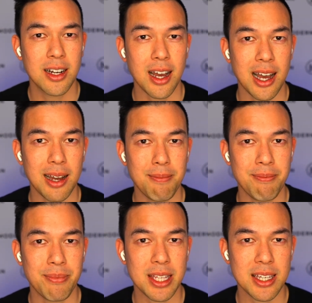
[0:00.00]

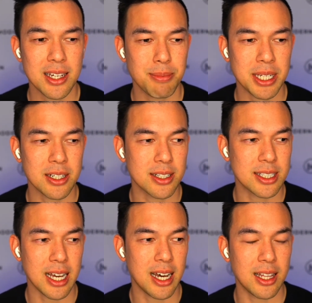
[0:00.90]
I'm here
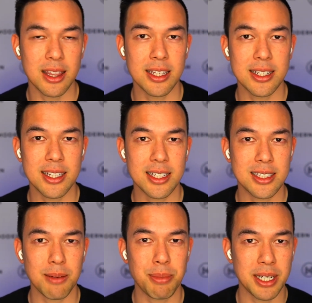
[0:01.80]
because Lynn
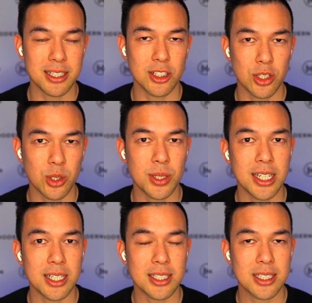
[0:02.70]
needs a person to do
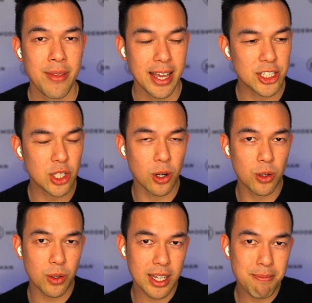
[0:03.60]
this. And
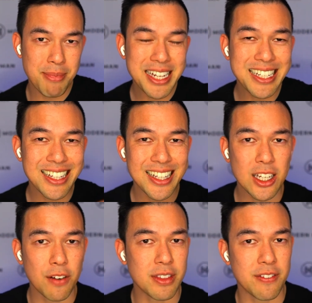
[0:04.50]
so immediately
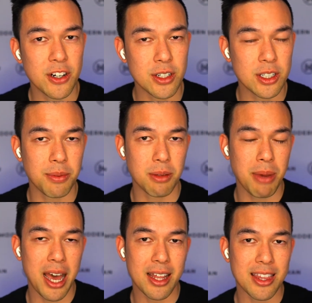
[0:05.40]
off the very top of the
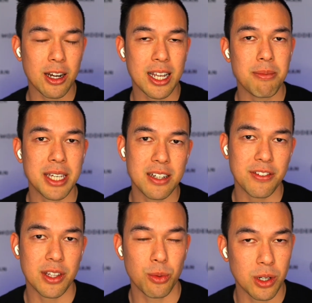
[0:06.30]
bat, they're coming in
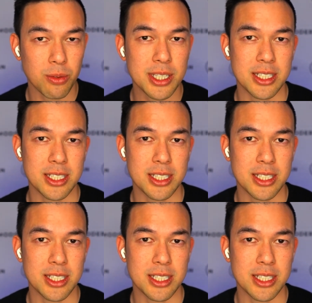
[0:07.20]
for the wrong reason.